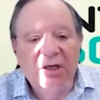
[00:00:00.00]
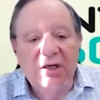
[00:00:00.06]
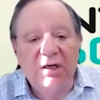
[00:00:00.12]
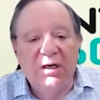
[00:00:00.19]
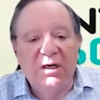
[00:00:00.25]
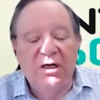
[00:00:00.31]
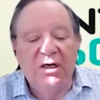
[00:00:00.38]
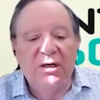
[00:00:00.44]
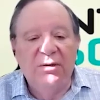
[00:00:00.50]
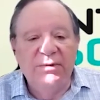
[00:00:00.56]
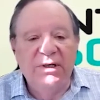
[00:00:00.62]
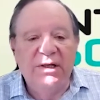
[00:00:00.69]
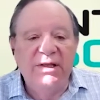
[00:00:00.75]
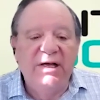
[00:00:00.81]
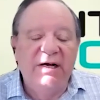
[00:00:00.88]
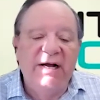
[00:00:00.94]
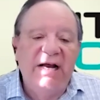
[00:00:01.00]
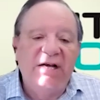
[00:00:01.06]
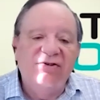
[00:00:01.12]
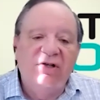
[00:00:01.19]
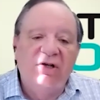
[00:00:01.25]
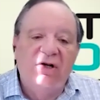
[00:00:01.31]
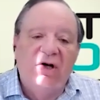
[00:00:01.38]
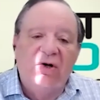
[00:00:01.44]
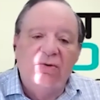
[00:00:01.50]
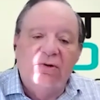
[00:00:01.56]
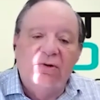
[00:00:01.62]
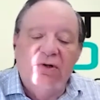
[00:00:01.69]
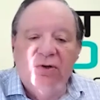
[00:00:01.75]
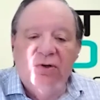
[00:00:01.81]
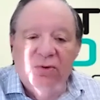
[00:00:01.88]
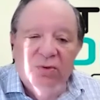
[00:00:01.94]
And then it has to go
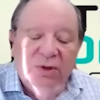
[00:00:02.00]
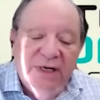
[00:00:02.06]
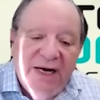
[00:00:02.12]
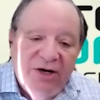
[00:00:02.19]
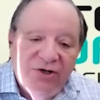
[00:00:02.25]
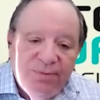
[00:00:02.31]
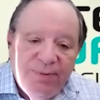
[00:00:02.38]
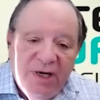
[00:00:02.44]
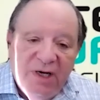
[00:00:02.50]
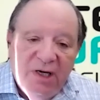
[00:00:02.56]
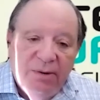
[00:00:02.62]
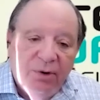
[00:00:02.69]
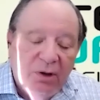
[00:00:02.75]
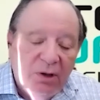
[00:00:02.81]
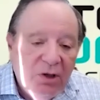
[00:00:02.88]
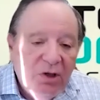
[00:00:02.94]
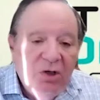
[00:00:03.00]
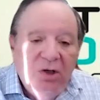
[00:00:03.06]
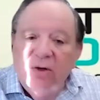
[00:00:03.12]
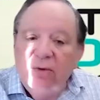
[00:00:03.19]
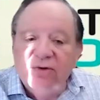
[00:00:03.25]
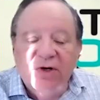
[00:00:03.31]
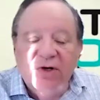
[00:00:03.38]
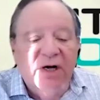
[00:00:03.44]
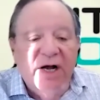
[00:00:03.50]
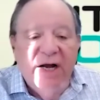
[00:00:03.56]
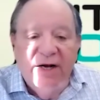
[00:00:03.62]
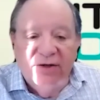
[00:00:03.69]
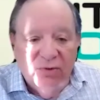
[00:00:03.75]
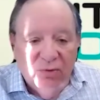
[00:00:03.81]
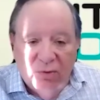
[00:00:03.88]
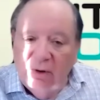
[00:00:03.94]
to accounts payable, who's going to
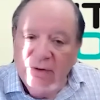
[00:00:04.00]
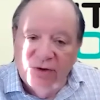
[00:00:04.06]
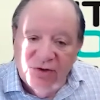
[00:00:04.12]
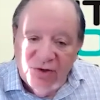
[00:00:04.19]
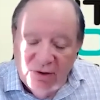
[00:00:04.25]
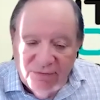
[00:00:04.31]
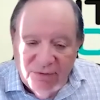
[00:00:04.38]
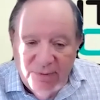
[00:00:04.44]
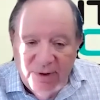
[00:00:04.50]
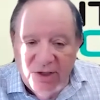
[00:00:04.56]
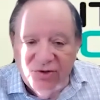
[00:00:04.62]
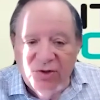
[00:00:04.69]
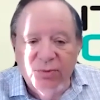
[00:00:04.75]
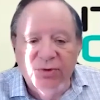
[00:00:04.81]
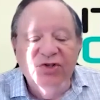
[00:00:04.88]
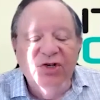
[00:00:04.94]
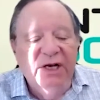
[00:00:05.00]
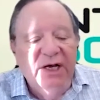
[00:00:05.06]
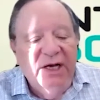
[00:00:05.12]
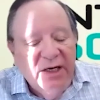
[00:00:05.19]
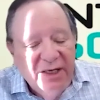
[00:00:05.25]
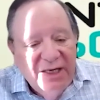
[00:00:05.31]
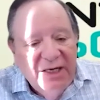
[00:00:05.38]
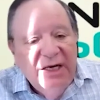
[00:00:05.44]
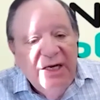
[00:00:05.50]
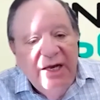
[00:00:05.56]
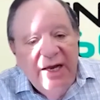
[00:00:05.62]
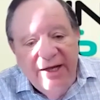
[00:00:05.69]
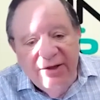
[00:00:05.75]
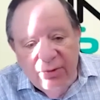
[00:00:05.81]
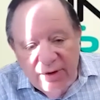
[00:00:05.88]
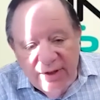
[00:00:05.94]
enter all this information, which again,
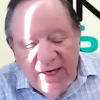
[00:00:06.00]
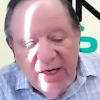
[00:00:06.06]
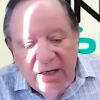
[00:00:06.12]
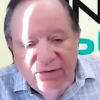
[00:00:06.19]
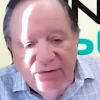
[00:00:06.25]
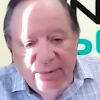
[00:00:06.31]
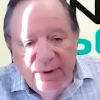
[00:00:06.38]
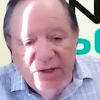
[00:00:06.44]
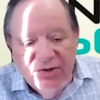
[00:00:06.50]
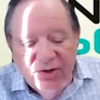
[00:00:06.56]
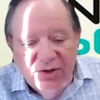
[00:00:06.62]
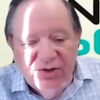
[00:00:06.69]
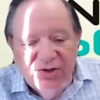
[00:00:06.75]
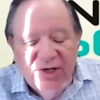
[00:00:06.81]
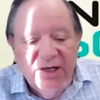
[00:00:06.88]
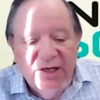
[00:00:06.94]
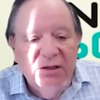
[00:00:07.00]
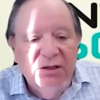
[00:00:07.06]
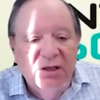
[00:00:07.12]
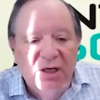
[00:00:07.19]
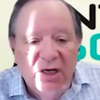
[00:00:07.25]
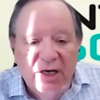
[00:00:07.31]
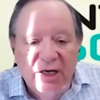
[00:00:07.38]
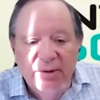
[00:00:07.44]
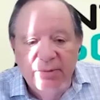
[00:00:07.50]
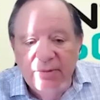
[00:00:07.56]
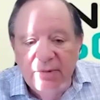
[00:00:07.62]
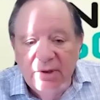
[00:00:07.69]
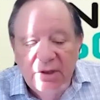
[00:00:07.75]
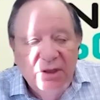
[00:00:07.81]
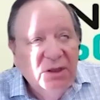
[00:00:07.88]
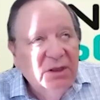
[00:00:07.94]
entering that information a second time
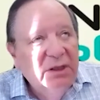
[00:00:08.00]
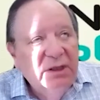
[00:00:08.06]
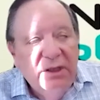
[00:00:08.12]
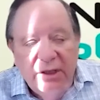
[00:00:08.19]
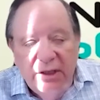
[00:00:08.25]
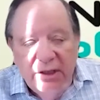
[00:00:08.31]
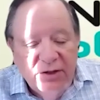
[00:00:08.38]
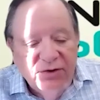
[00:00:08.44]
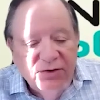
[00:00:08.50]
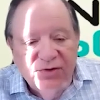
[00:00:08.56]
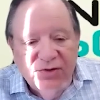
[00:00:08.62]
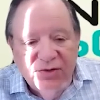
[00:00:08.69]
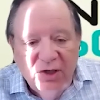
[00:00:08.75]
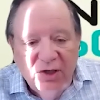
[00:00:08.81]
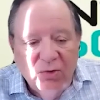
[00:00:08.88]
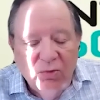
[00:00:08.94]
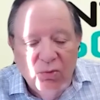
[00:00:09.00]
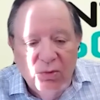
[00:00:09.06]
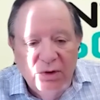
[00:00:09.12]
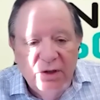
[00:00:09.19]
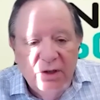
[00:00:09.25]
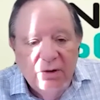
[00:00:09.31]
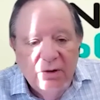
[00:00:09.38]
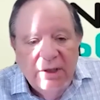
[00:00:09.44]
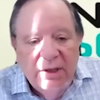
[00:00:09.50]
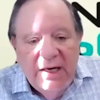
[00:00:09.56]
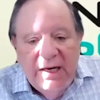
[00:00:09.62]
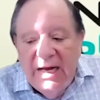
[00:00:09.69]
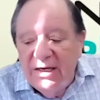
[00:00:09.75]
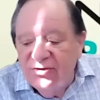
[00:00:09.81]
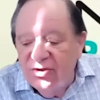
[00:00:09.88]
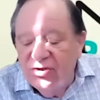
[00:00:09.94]
is,
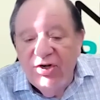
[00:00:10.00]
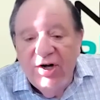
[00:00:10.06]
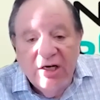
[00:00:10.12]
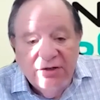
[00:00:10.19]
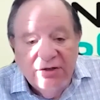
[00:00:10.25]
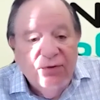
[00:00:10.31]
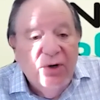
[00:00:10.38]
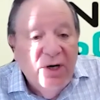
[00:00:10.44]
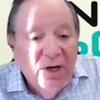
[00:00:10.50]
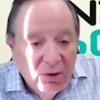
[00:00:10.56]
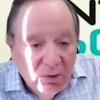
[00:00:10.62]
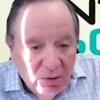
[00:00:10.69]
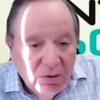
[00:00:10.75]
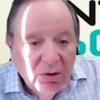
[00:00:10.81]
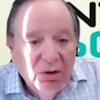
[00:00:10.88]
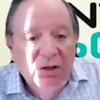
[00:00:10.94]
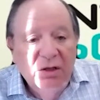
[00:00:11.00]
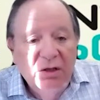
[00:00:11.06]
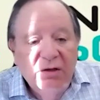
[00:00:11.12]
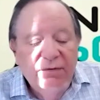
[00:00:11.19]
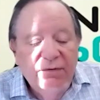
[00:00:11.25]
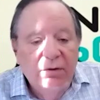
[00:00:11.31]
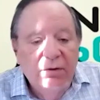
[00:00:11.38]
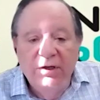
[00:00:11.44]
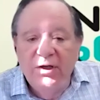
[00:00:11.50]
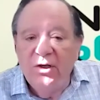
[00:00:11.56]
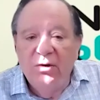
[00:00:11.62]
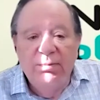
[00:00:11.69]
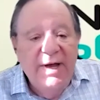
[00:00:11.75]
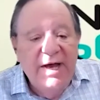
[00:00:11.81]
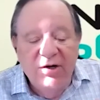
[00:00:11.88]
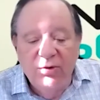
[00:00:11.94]
has a chance for error, for,
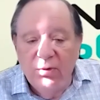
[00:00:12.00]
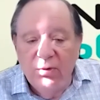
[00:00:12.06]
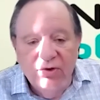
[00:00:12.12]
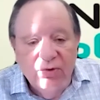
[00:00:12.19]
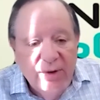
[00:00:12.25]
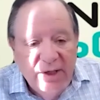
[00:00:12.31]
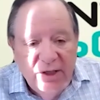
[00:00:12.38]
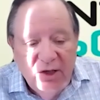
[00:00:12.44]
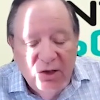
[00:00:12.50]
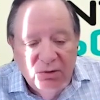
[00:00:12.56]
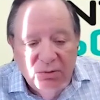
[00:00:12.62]
manual, switching